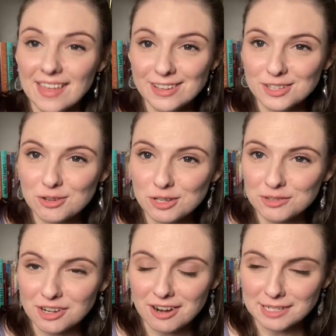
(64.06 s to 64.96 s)
And that is
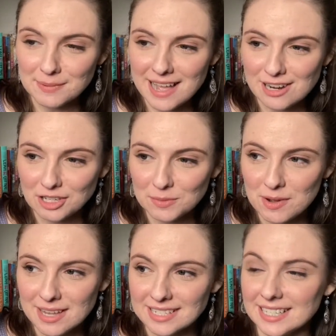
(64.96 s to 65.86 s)
Soul of Stars by Ashley
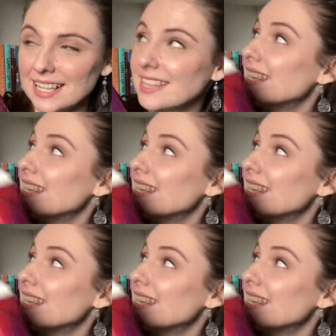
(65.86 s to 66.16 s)
Poston.